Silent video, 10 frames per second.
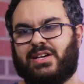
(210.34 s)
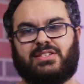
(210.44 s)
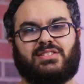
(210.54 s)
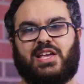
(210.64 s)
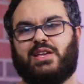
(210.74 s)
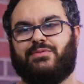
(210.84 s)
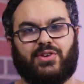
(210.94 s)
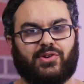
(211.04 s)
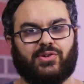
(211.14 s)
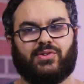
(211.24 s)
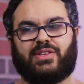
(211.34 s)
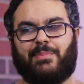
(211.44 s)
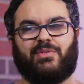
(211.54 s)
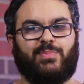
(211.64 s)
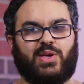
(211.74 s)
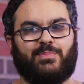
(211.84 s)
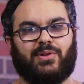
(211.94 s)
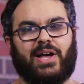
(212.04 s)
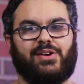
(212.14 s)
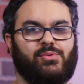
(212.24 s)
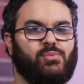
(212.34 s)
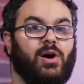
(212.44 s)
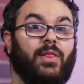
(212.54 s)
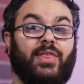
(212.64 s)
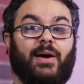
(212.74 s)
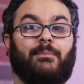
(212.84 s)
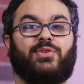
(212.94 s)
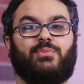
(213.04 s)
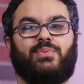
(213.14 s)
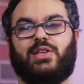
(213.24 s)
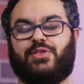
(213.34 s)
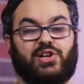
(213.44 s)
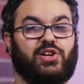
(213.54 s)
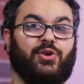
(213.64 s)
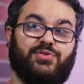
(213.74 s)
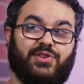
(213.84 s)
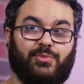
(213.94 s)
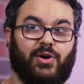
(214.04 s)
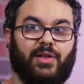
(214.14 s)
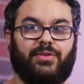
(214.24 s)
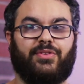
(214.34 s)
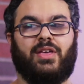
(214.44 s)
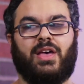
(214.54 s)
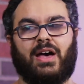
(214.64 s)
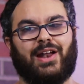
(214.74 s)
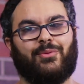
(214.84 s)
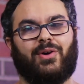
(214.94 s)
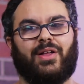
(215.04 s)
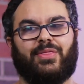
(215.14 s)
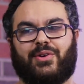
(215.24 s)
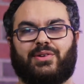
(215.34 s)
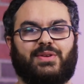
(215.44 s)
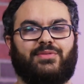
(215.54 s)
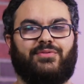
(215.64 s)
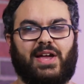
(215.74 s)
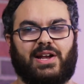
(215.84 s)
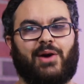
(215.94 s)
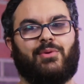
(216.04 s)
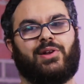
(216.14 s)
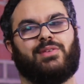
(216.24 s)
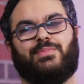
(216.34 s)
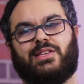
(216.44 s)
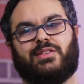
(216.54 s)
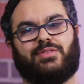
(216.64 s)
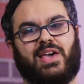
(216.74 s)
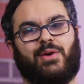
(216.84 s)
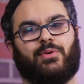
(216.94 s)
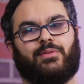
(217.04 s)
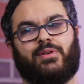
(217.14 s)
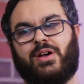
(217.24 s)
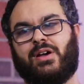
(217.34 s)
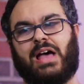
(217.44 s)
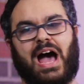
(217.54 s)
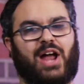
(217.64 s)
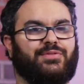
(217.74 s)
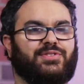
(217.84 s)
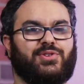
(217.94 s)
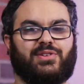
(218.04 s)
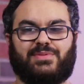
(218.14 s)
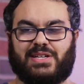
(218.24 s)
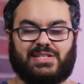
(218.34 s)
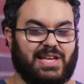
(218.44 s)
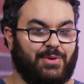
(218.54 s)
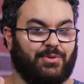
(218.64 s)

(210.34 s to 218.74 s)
savior type of people. I don't want them to be the chosen ones. I don't want there to be fate. I want it to be that they were out of circumstance,